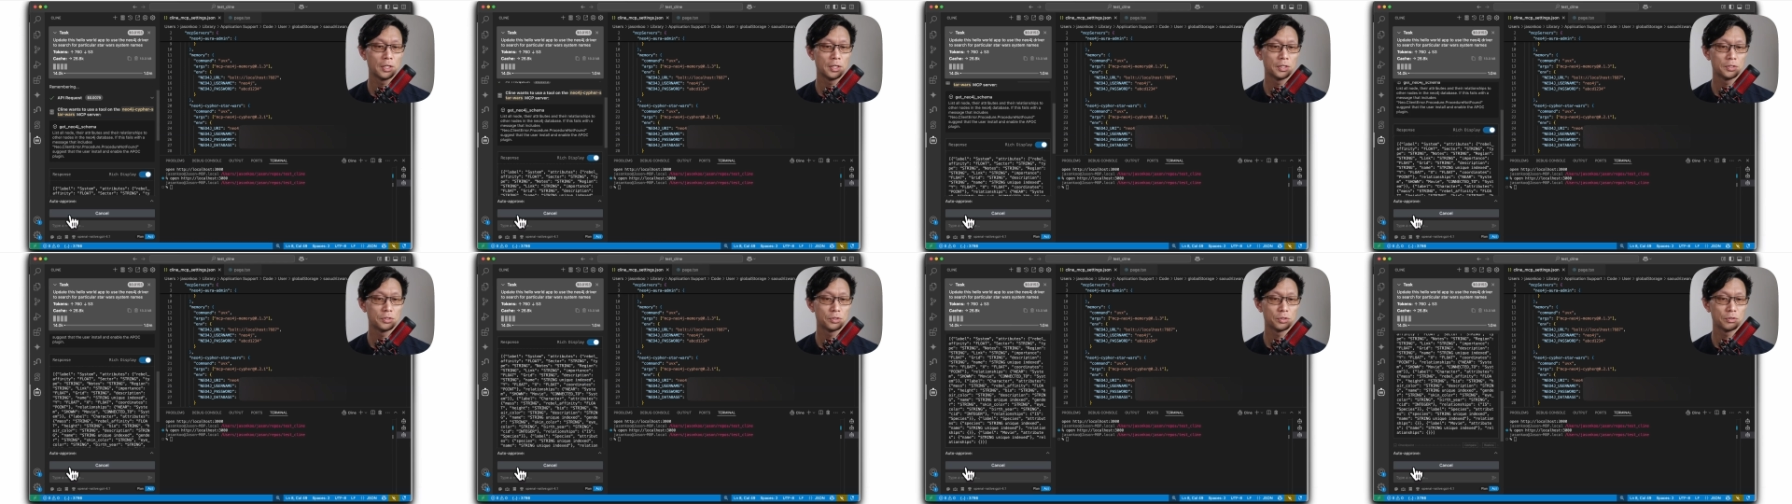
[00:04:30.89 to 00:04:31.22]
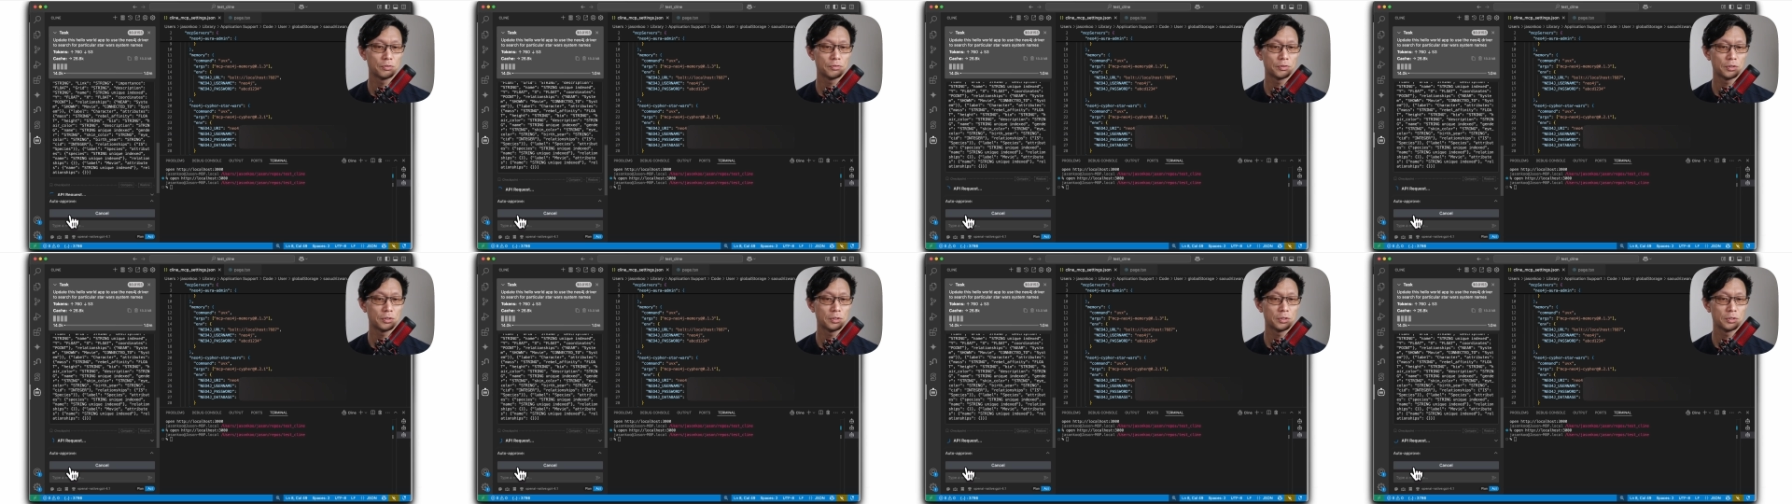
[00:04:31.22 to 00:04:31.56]

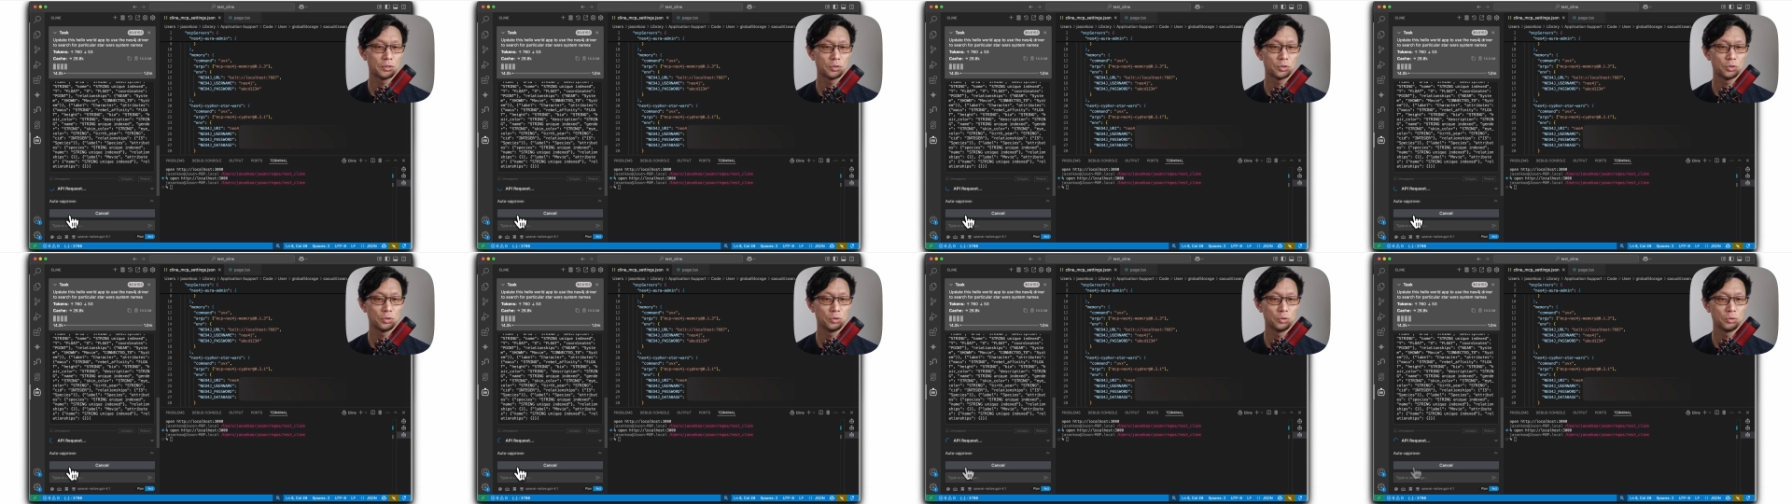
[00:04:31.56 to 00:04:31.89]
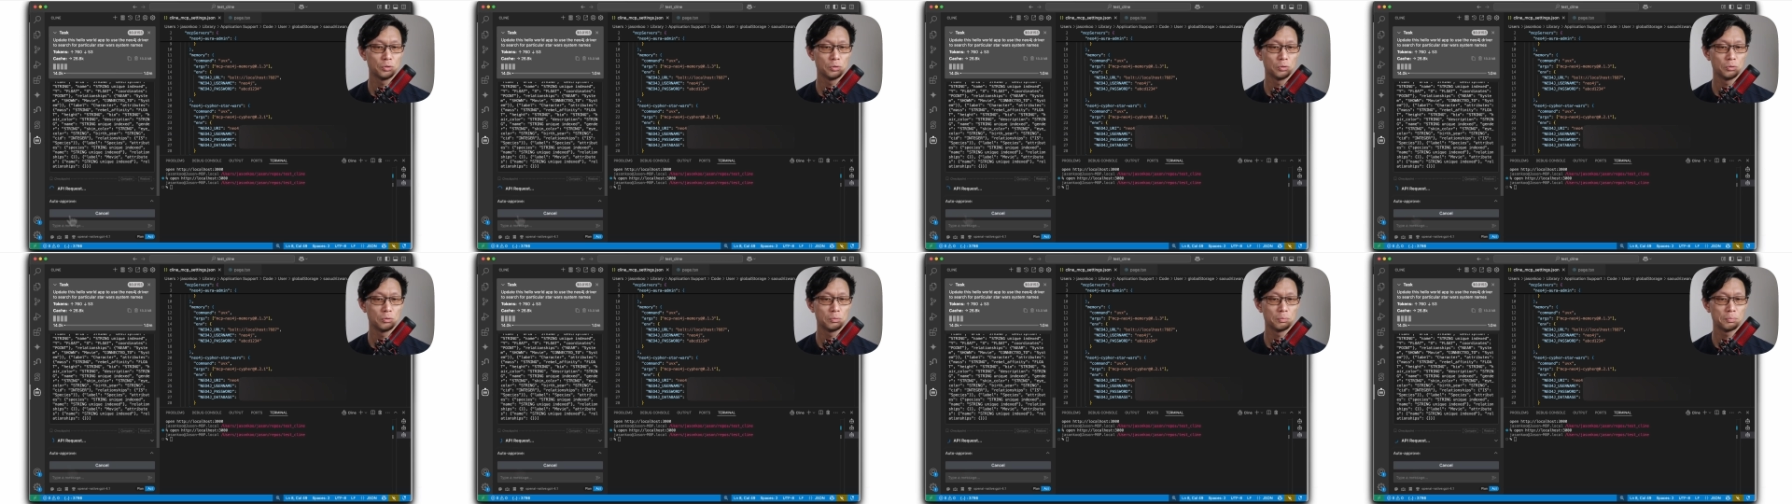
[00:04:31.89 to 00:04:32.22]
server
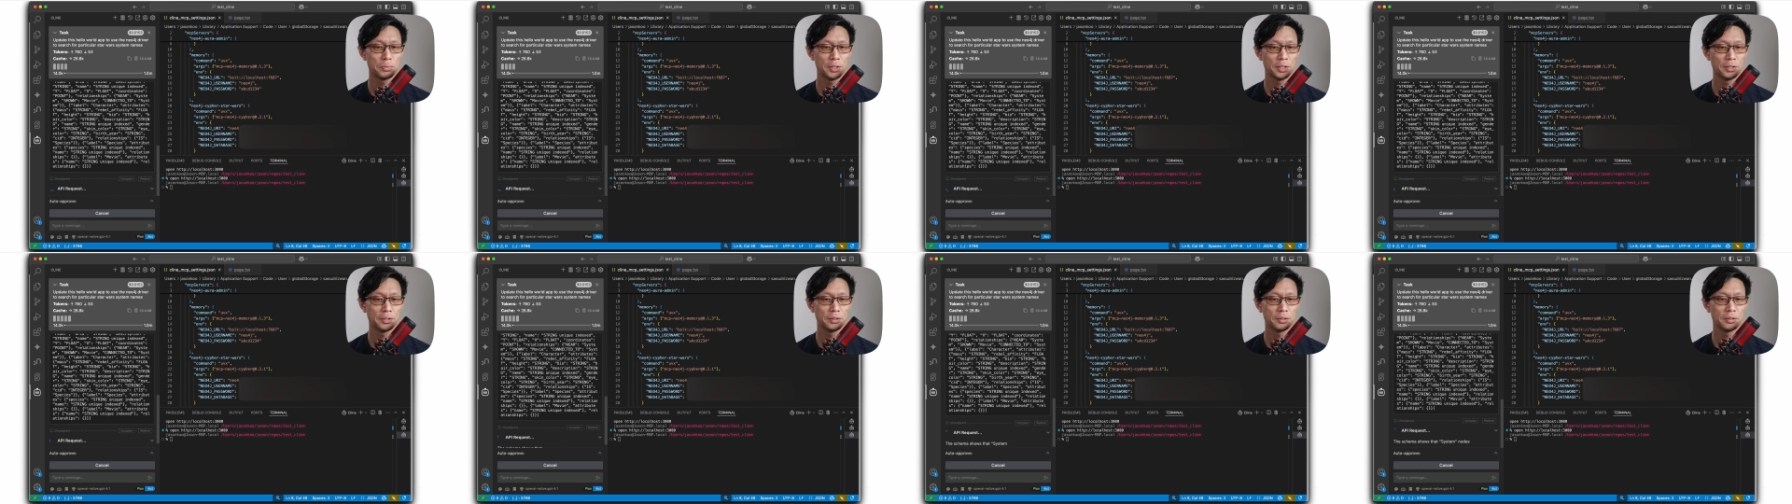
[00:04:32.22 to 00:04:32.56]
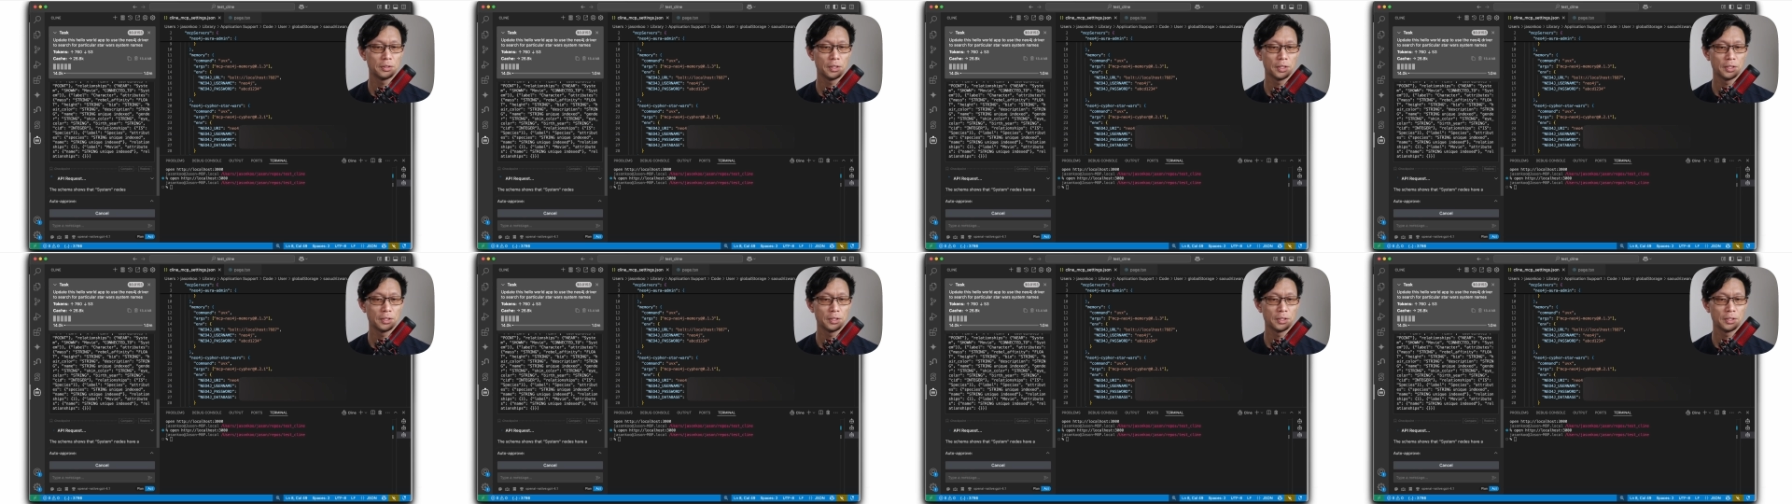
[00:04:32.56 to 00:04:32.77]
to ping